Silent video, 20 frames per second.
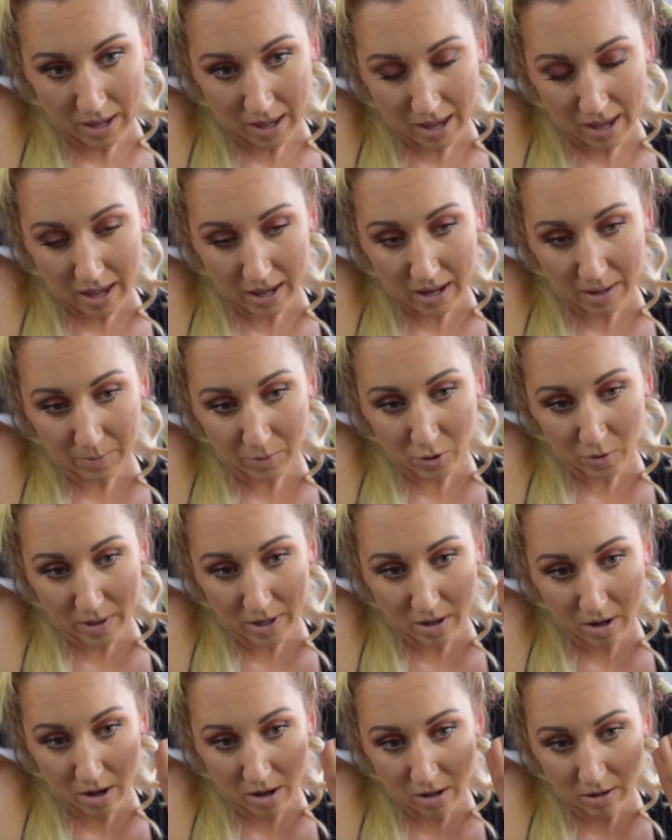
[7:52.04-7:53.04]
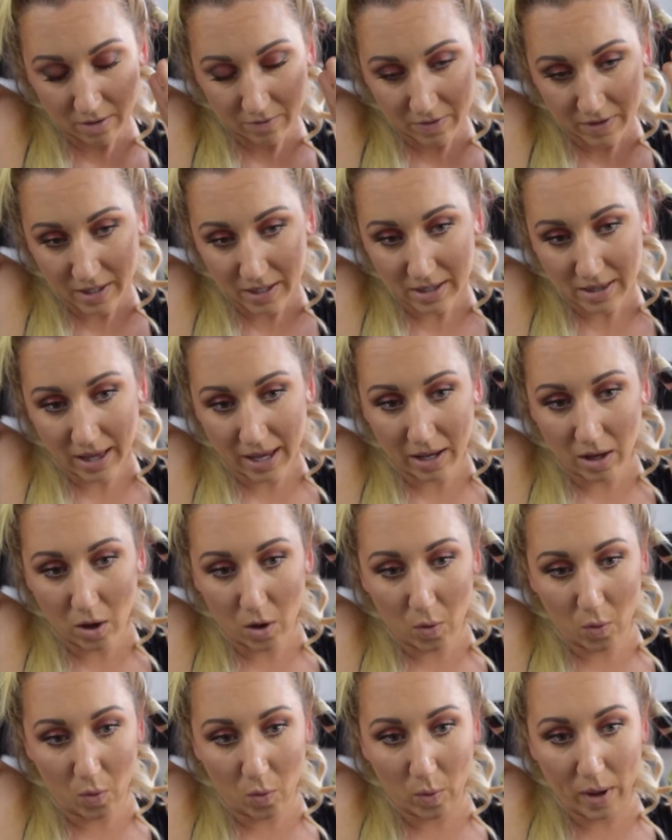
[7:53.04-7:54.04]
And I'm doing all of these like
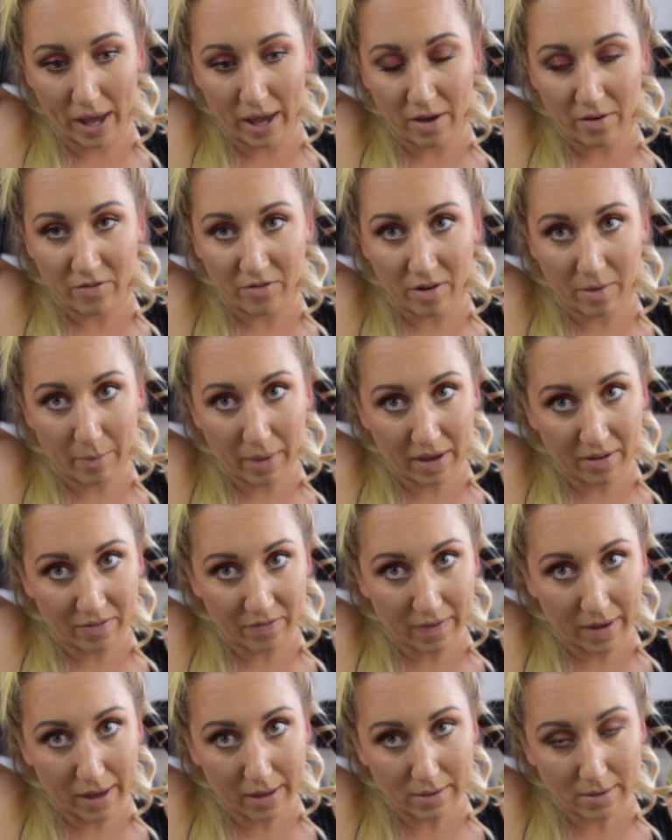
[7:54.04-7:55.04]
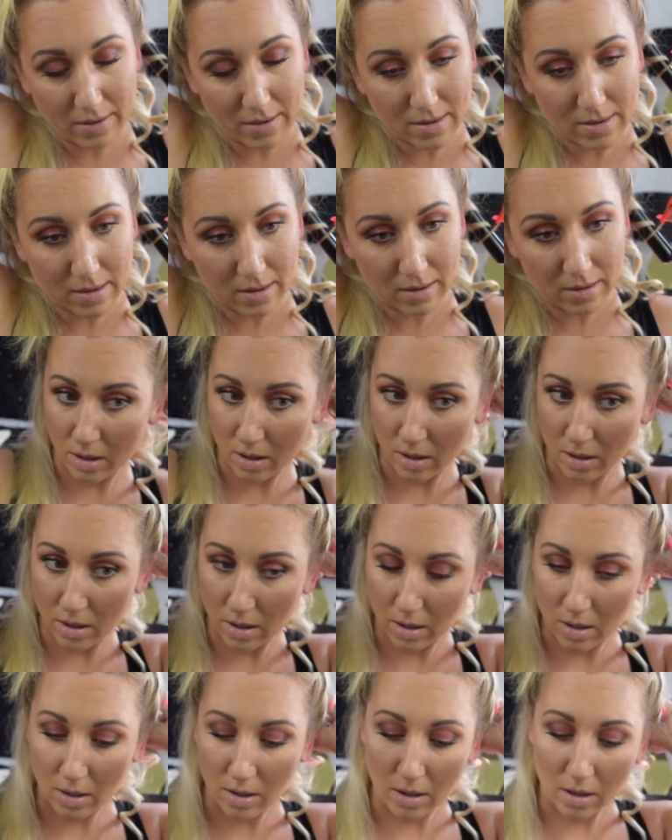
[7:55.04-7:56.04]
away from my face.
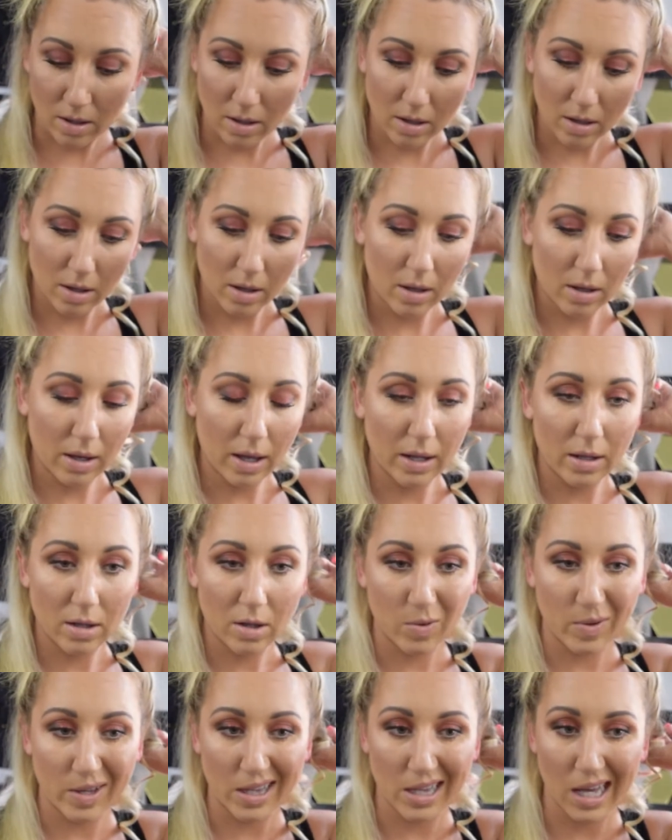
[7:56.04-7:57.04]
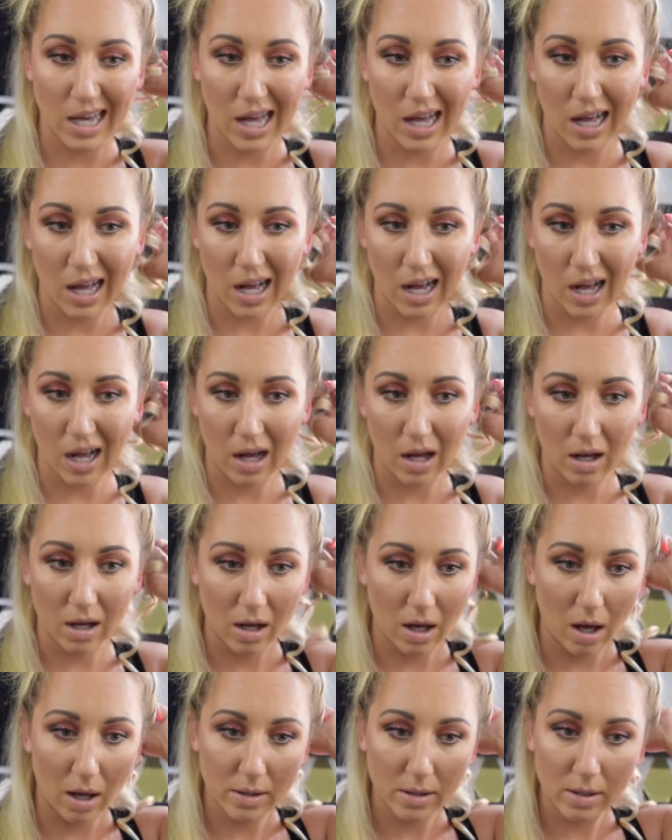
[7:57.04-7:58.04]
And kind of squeeze it. Ah,
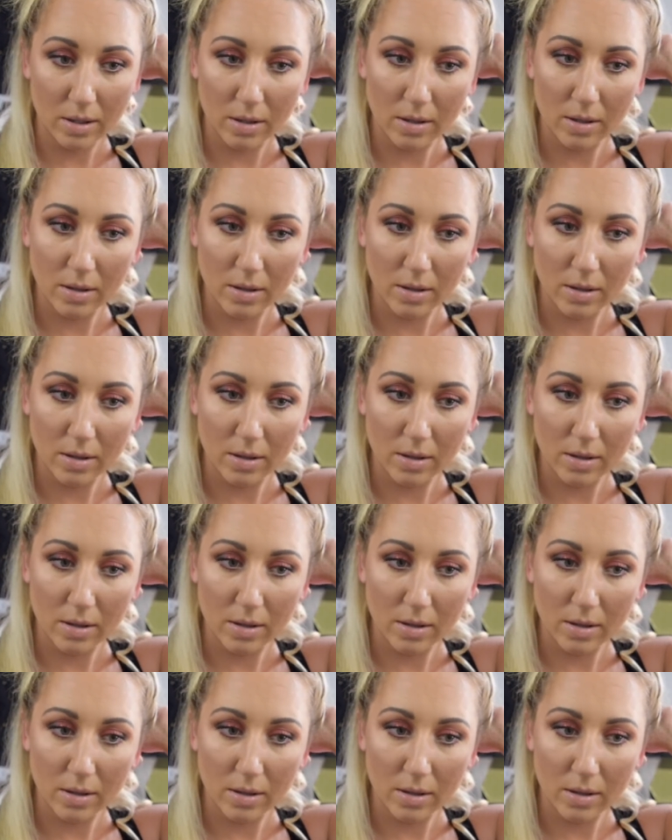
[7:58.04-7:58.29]
hot.